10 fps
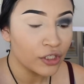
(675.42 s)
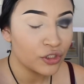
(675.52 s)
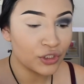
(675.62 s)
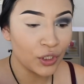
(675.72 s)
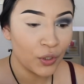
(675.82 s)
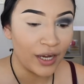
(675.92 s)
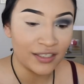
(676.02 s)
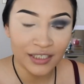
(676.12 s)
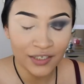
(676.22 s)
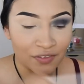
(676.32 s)
So I
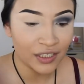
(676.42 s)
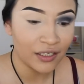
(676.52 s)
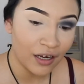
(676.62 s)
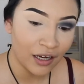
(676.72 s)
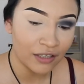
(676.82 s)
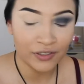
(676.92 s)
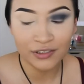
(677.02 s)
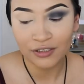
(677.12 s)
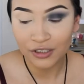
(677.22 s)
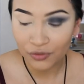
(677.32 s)
took everything off. I
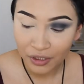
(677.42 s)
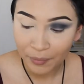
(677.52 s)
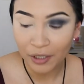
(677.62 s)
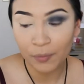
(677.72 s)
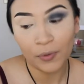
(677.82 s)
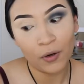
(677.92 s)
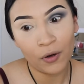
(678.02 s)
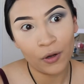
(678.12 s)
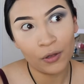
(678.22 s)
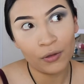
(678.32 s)
started doing her makeup
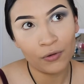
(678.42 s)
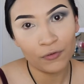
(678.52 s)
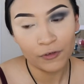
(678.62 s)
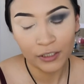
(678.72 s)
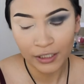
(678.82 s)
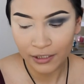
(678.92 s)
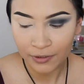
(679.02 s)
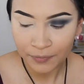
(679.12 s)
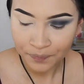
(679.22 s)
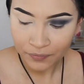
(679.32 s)
all over
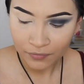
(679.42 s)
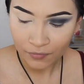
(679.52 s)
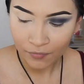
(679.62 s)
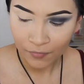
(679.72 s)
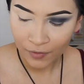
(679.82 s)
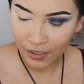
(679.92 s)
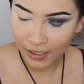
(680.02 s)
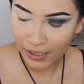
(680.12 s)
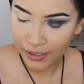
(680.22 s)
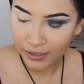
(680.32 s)
again.
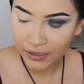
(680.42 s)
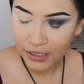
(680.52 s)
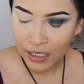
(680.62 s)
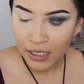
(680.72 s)
And